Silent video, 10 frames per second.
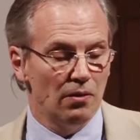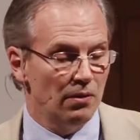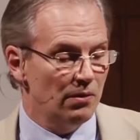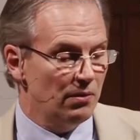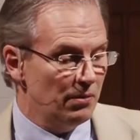
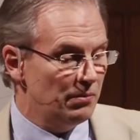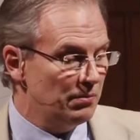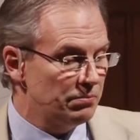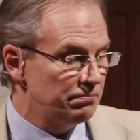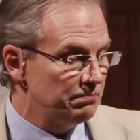
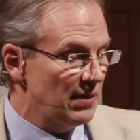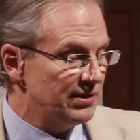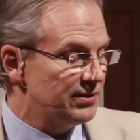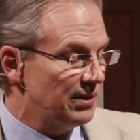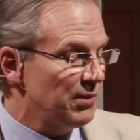uh,
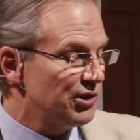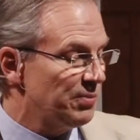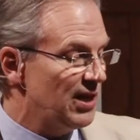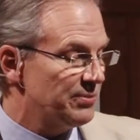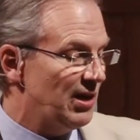as the most
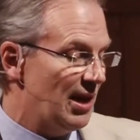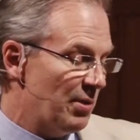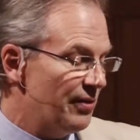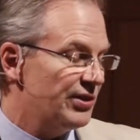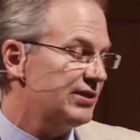plausible
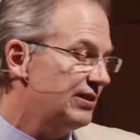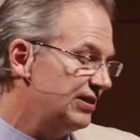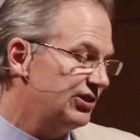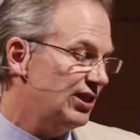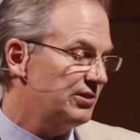hypothesis,
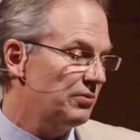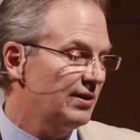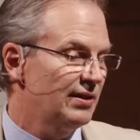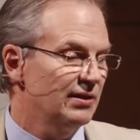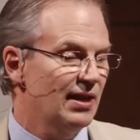and just
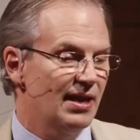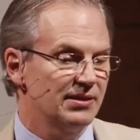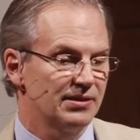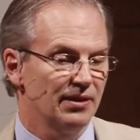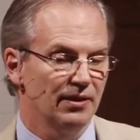within the
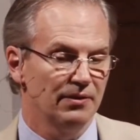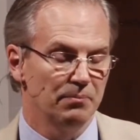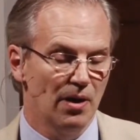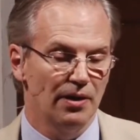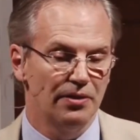last uh,
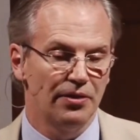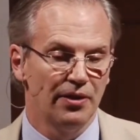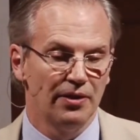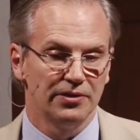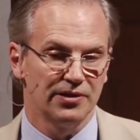month,
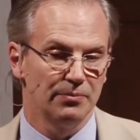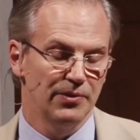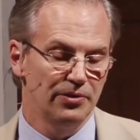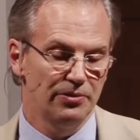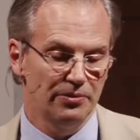some
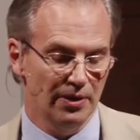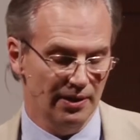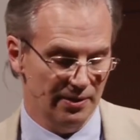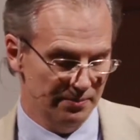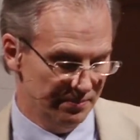new
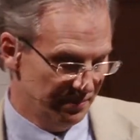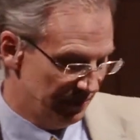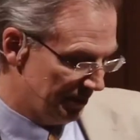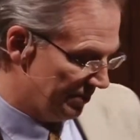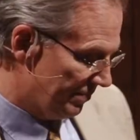um,
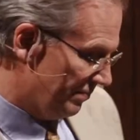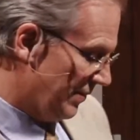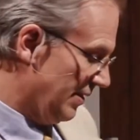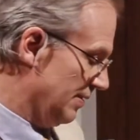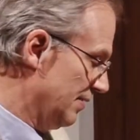
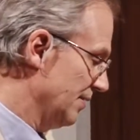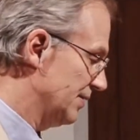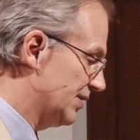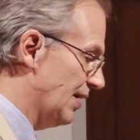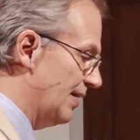uh,
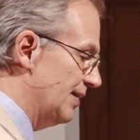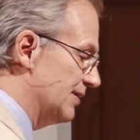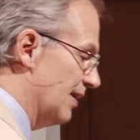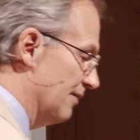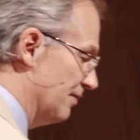
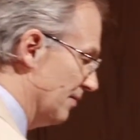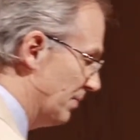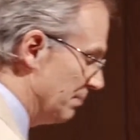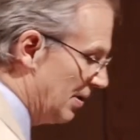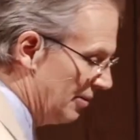studies have
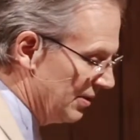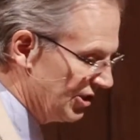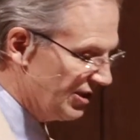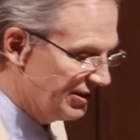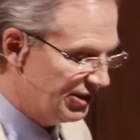been
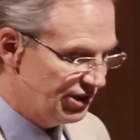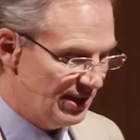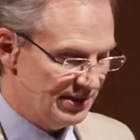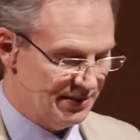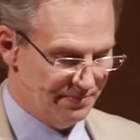published that
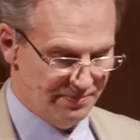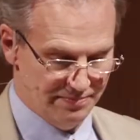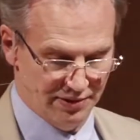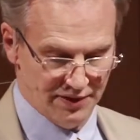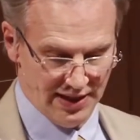suggest
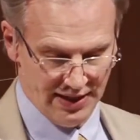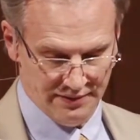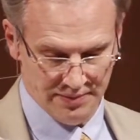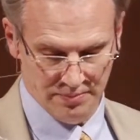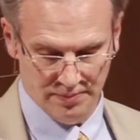provide
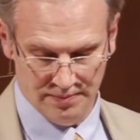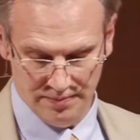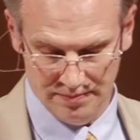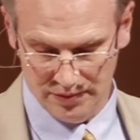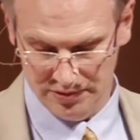even
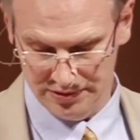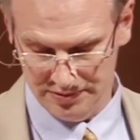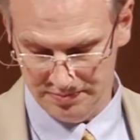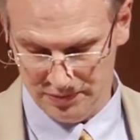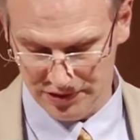more,
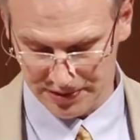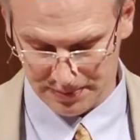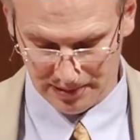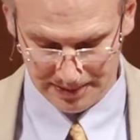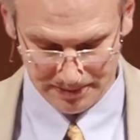more
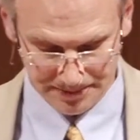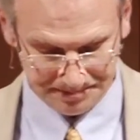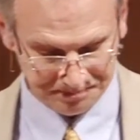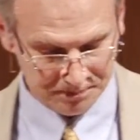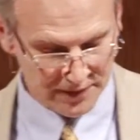support.
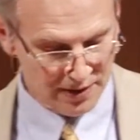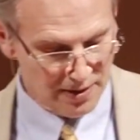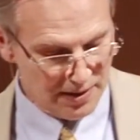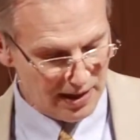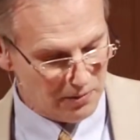
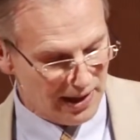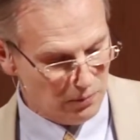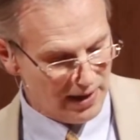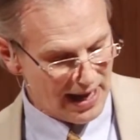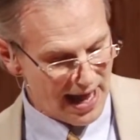Anyway,
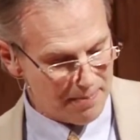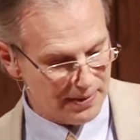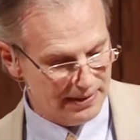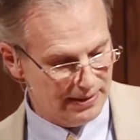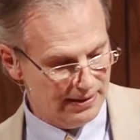what
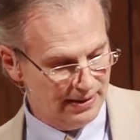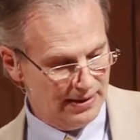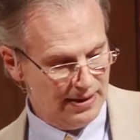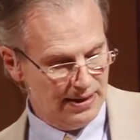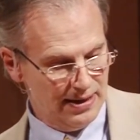happened
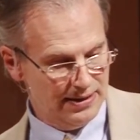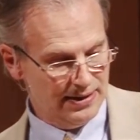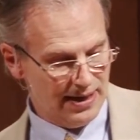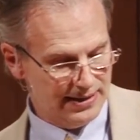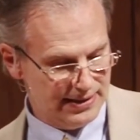in the
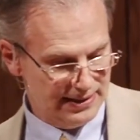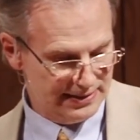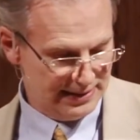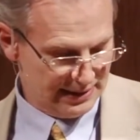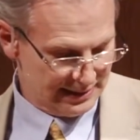
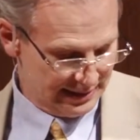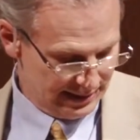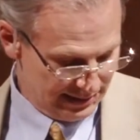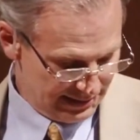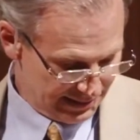
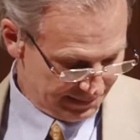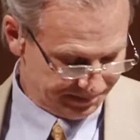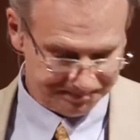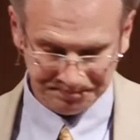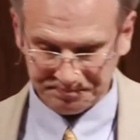1960s
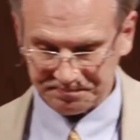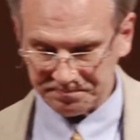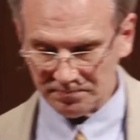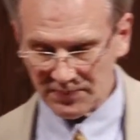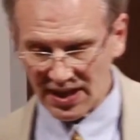
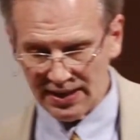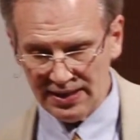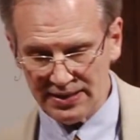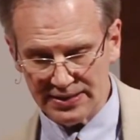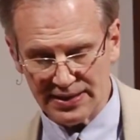
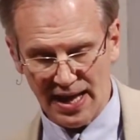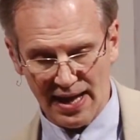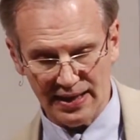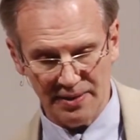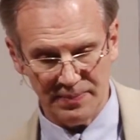is
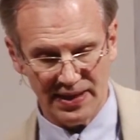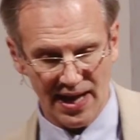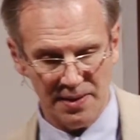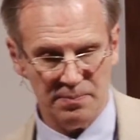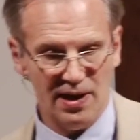that it
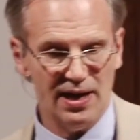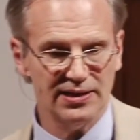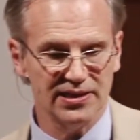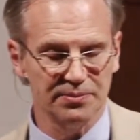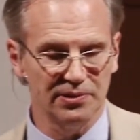became
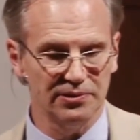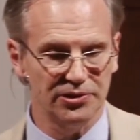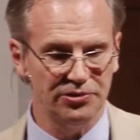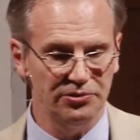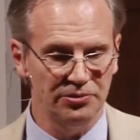possible
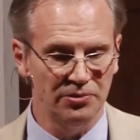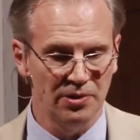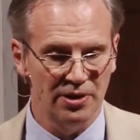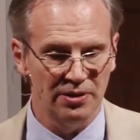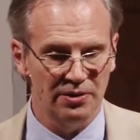to
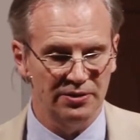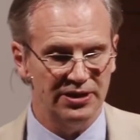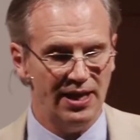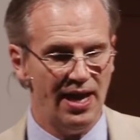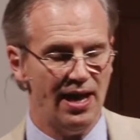
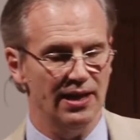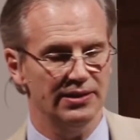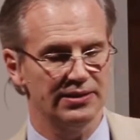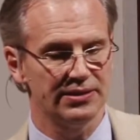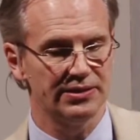
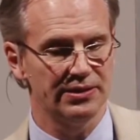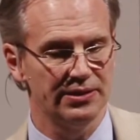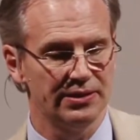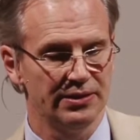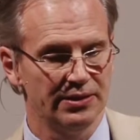test
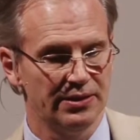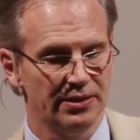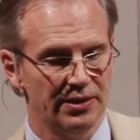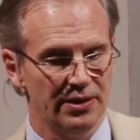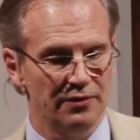
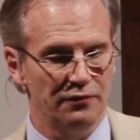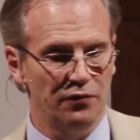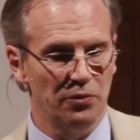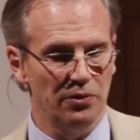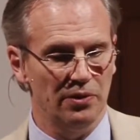
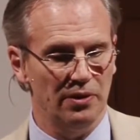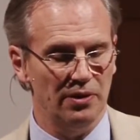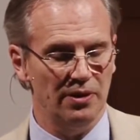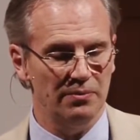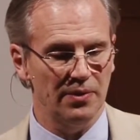for
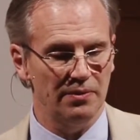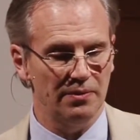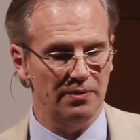um,